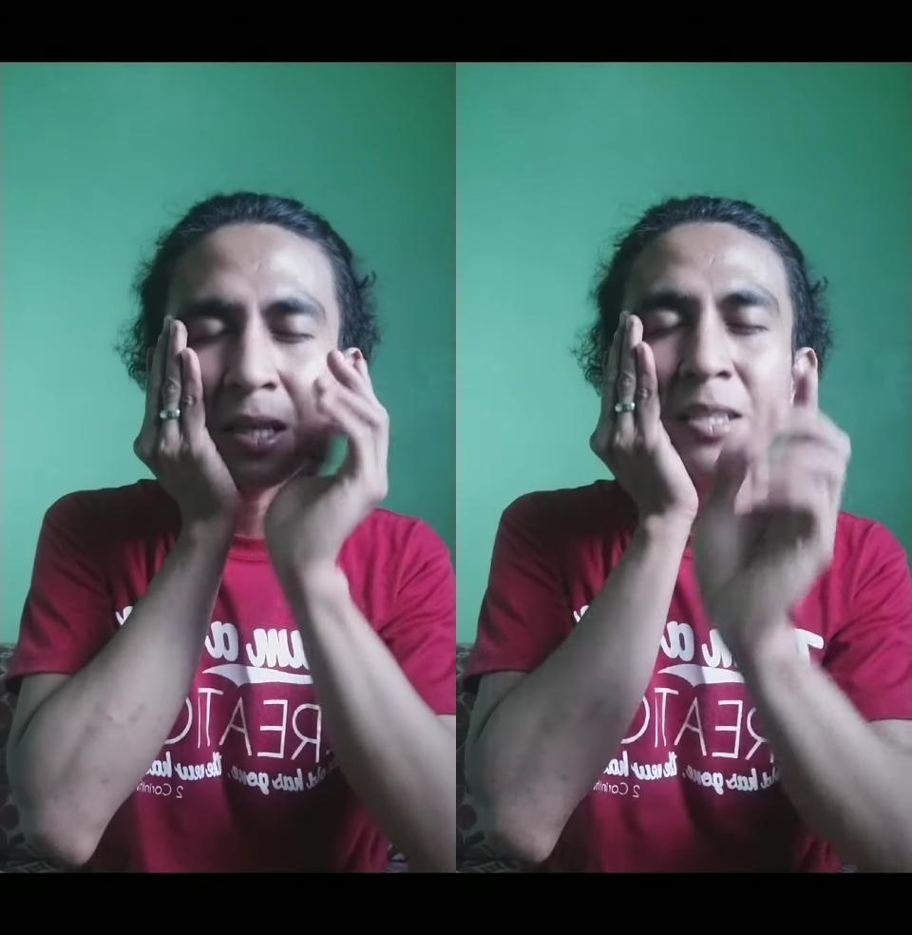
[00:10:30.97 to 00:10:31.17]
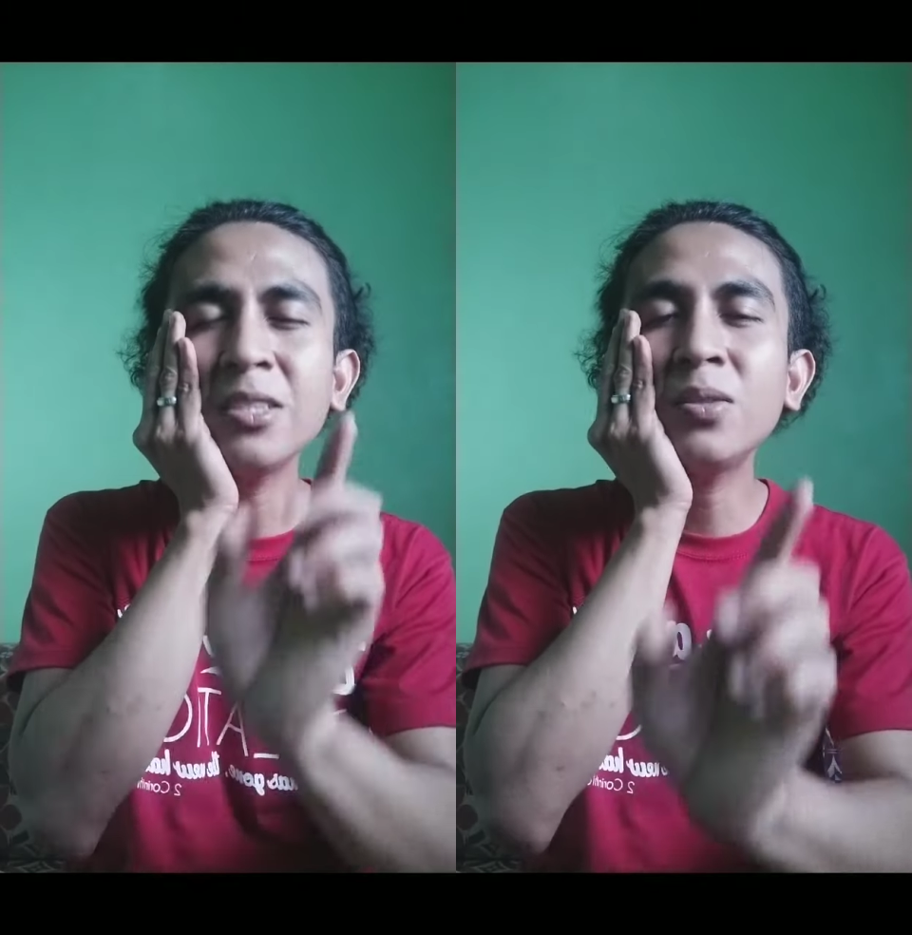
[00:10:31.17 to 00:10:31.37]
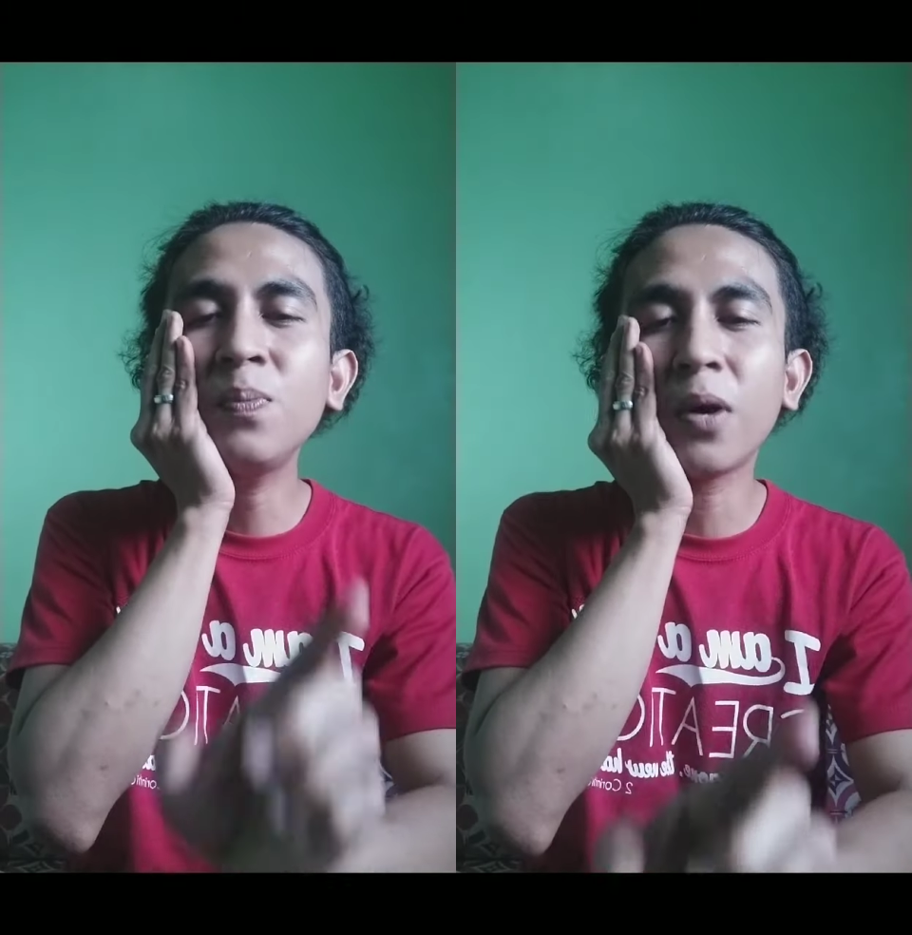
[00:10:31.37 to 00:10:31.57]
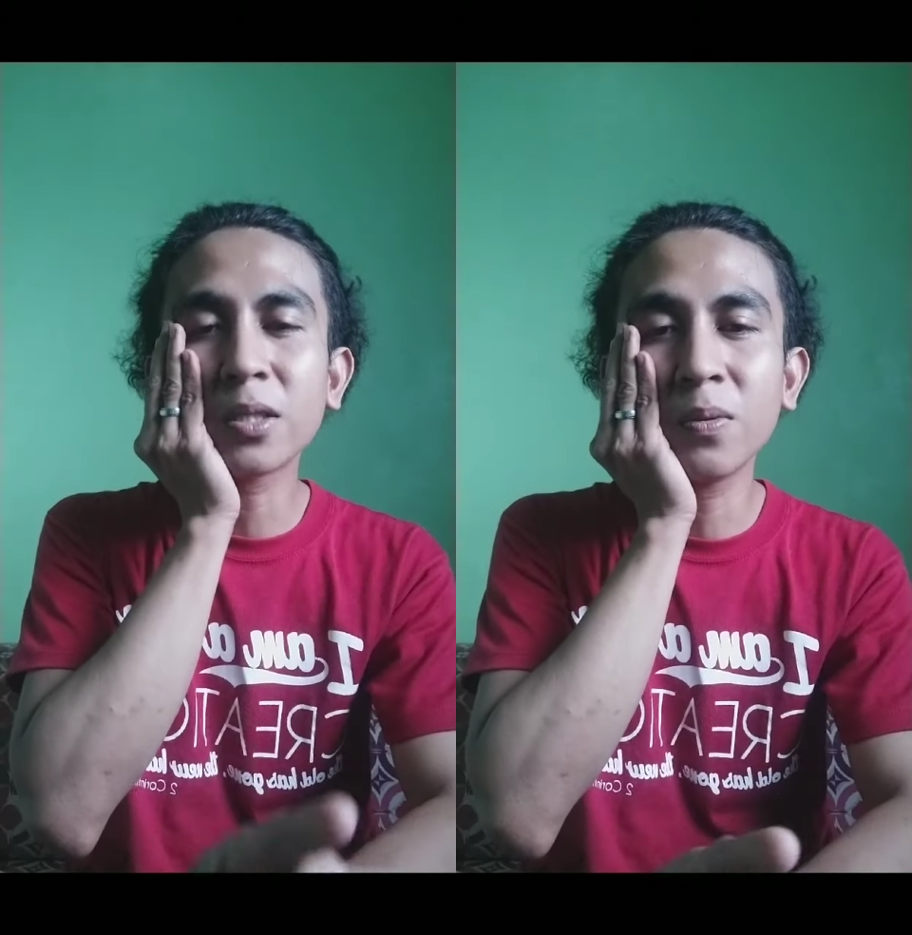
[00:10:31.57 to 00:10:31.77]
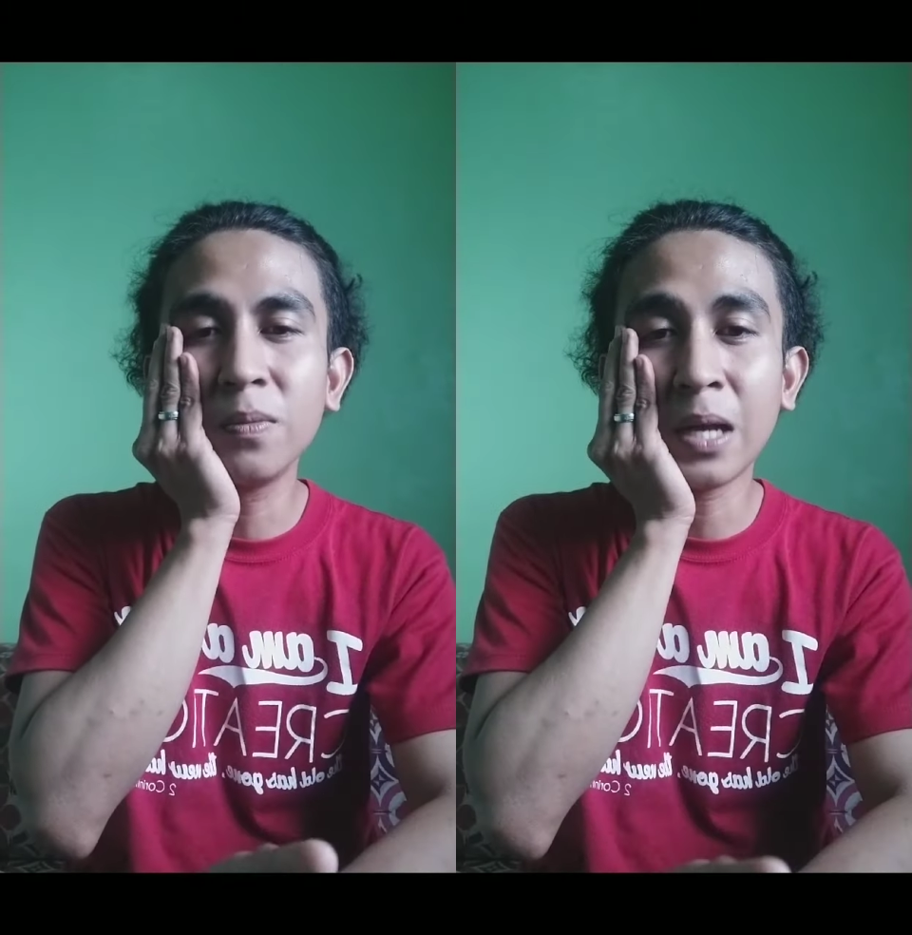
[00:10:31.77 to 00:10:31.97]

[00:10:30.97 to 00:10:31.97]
that's the bottom